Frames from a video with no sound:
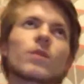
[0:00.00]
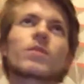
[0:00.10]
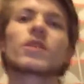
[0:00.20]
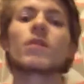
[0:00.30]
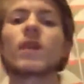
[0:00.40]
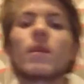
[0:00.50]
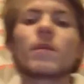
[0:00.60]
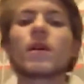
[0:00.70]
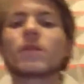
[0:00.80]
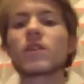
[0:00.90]
so I'm,
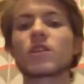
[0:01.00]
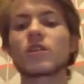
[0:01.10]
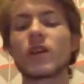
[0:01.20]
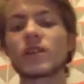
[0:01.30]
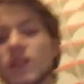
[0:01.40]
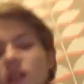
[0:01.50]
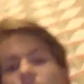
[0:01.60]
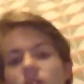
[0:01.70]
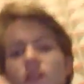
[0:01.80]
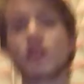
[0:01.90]
I'm just stressing
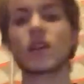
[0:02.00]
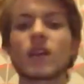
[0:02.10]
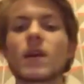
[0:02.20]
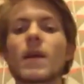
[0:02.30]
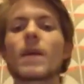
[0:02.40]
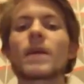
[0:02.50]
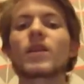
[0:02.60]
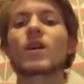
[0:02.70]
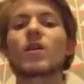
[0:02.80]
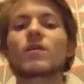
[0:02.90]
over the
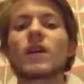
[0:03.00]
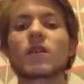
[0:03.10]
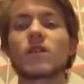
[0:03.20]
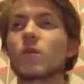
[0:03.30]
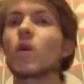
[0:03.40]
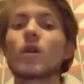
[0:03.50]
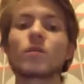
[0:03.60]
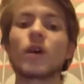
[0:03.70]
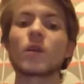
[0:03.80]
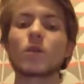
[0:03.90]
the whole fact of what
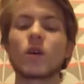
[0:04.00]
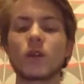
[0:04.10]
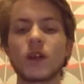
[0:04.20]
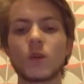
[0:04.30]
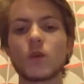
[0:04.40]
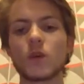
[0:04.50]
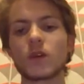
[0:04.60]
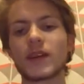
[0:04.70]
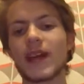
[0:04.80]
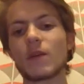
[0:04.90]
what you know what
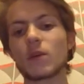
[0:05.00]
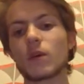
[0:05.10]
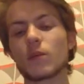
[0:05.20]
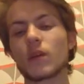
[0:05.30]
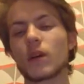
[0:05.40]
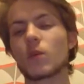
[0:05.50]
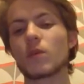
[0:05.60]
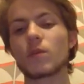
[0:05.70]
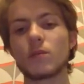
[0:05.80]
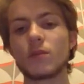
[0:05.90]
game do I you know
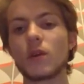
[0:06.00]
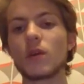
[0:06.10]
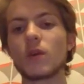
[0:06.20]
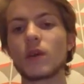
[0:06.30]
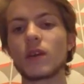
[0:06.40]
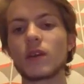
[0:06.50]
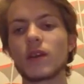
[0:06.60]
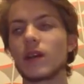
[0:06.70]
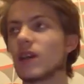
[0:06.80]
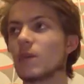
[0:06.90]
what computer do I need to
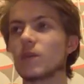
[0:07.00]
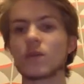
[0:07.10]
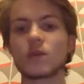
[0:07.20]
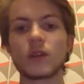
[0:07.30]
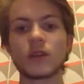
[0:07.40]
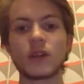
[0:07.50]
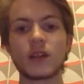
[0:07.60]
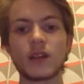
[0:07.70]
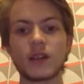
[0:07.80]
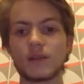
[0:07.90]
get a laptop do I need to
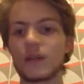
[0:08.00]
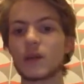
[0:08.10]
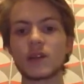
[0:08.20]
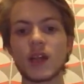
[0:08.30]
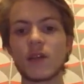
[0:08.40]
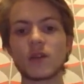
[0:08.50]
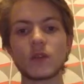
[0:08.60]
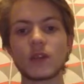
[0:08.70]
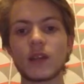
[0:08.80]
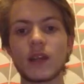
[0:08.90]
get power save do
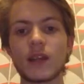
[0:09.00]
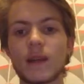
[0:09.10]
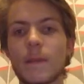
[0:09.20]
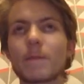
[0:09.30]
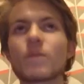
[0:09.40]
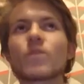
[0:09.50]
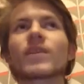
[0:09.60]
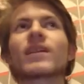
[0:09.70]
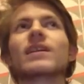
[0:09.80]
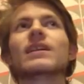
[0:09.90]
I need to get
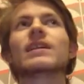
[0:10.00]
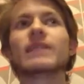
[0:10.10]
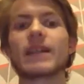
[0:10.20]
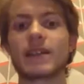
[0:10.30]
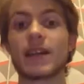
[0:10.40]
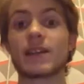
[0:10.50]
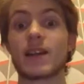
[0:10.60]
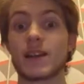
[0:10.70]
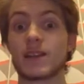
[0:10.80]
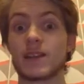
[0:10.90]
it's it's
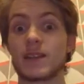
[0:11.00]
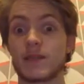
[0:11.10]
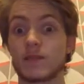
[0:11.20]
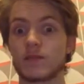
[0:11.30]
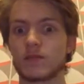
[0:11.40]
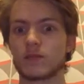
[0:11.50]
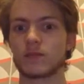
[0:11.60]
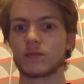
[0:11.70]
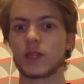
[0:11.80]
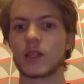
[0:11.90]
it's
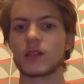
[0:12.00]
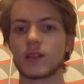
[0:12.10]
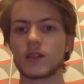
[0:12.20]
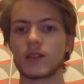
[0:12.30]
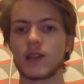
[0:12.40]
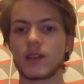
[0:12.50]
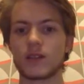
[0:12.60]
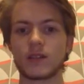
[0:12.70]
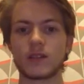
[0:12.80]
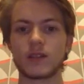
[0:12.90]
it's it's,
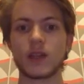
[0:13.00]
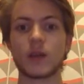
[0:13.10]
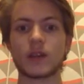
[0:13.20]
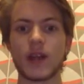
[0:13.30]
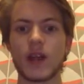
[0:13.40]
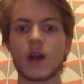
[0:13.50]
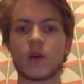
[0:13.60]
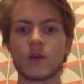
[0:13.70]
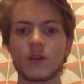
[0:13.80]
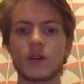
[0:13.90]
it's going down.